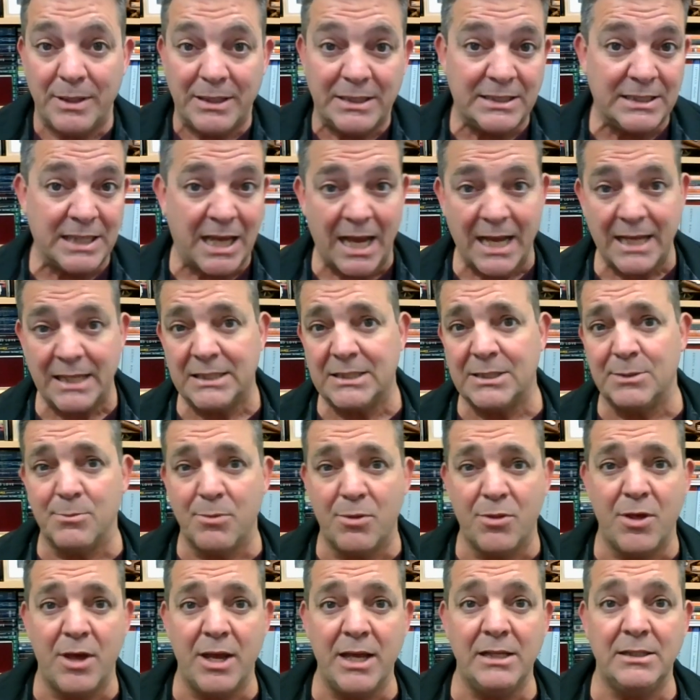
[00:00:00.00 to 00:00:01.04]
saying some
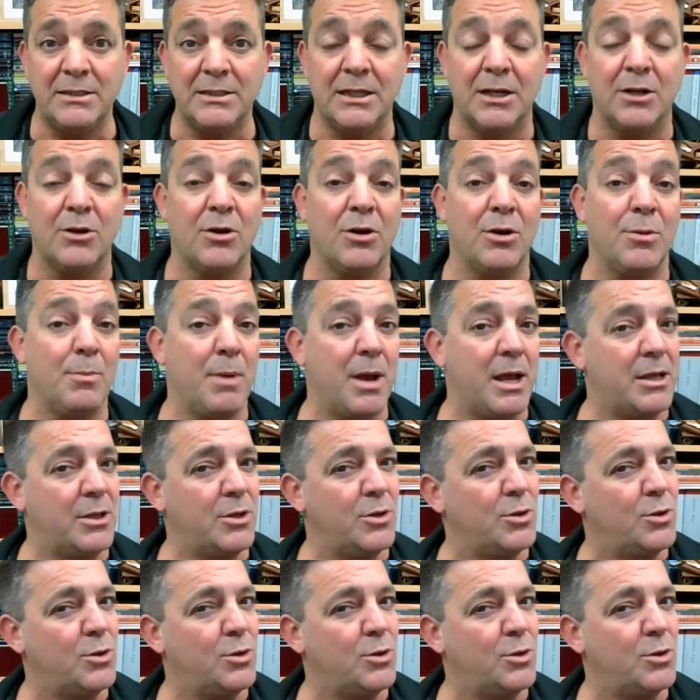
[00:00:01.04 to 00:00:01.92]
things that are going to make you